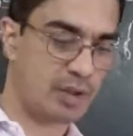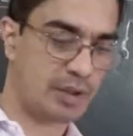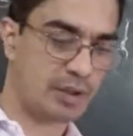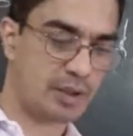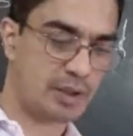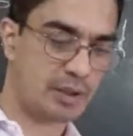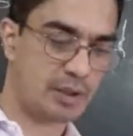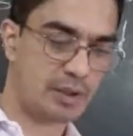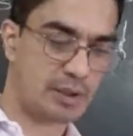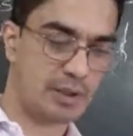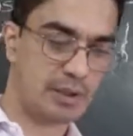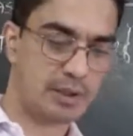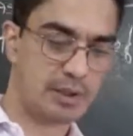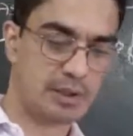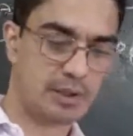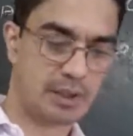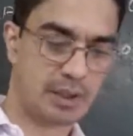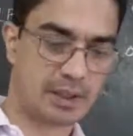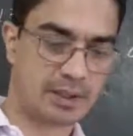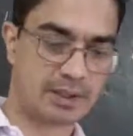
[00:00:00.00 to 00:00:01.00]
Then
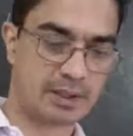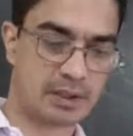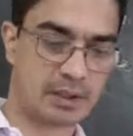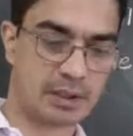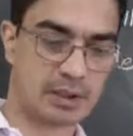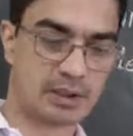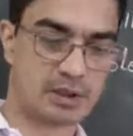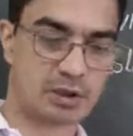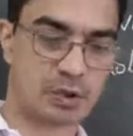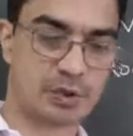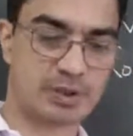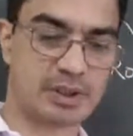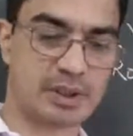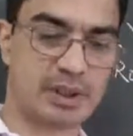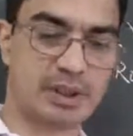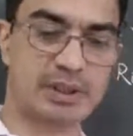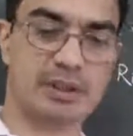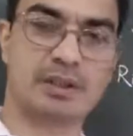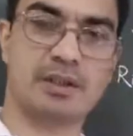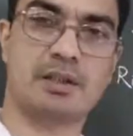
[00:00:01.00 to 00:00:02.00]
Indian National
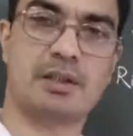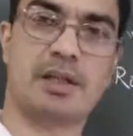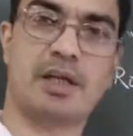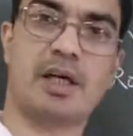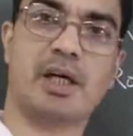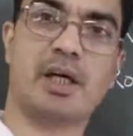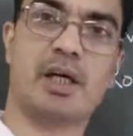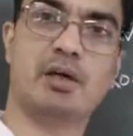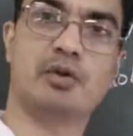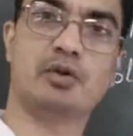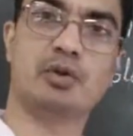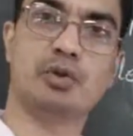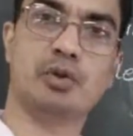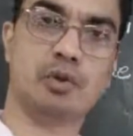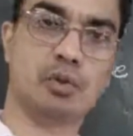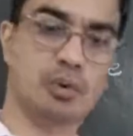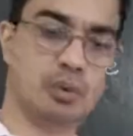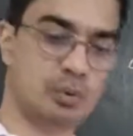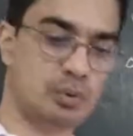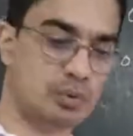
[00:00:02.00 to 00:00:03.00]
Socialists, they have
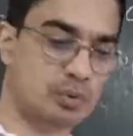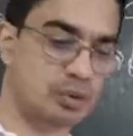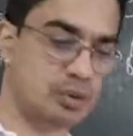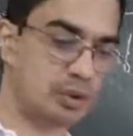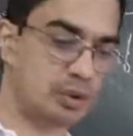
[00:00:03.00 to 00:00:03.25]
2.